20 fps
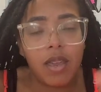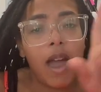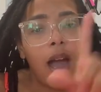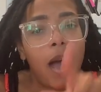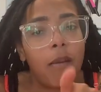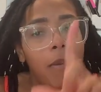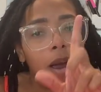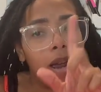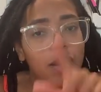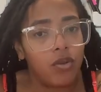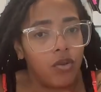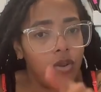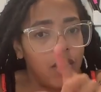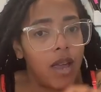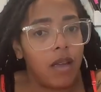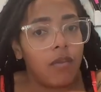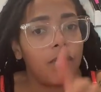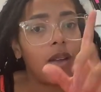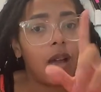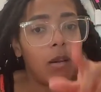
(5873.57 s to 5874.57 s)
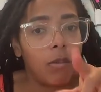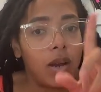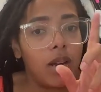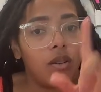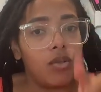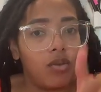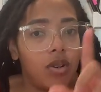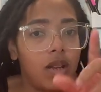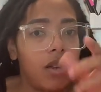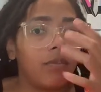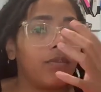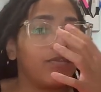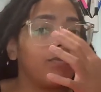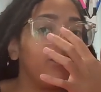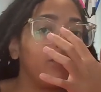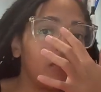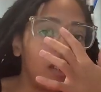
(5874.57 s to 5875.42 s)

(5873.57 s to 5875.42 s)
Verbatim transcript: Yeah, I might do that. I might do that.